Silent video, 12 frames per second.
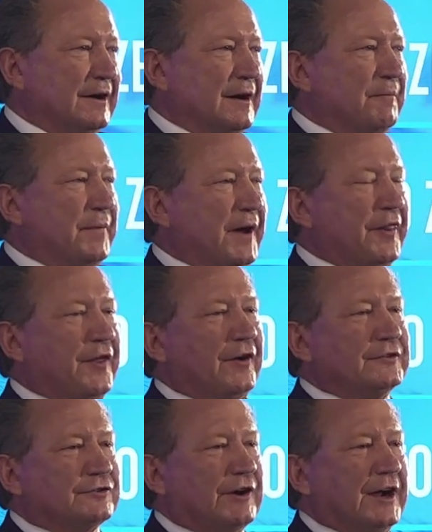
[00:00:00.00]
But
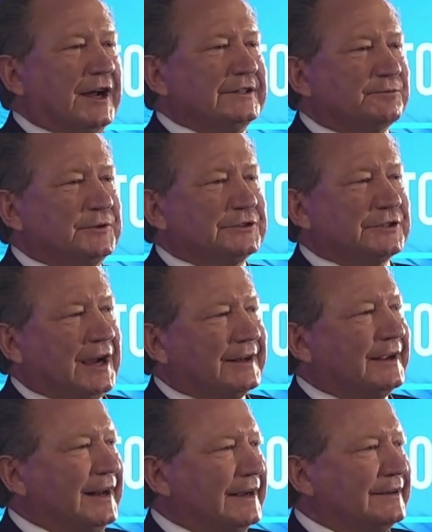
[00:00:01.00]
those trains which aren't
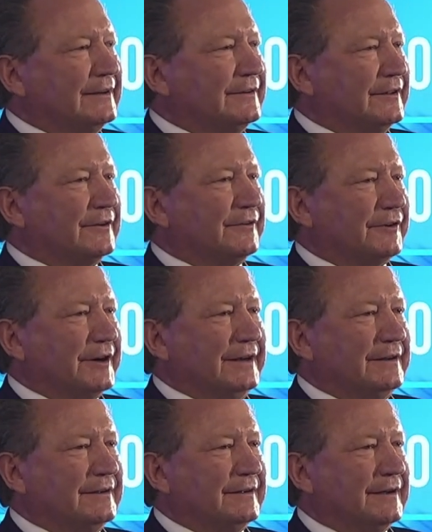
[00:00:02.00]
connected to the
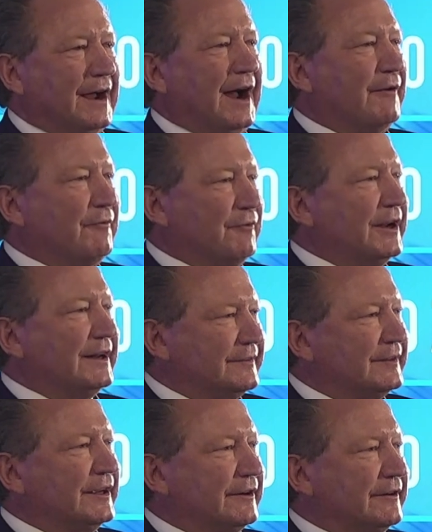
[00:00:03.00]
grid are really
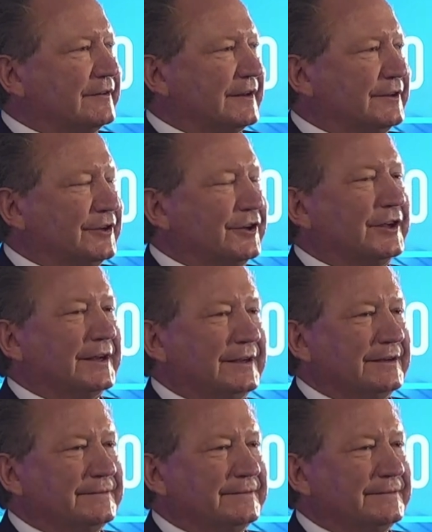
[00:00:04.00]
seriously dirty.